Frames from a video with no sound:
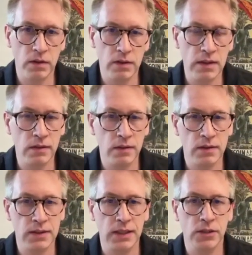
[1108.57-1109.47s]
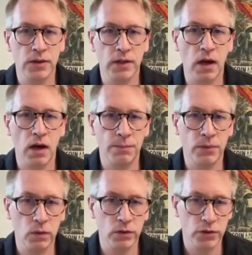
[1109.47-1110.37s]
ETH centric
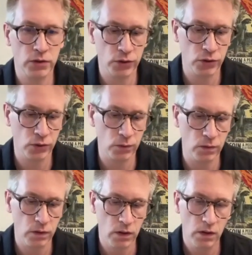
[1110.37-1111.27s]
approach to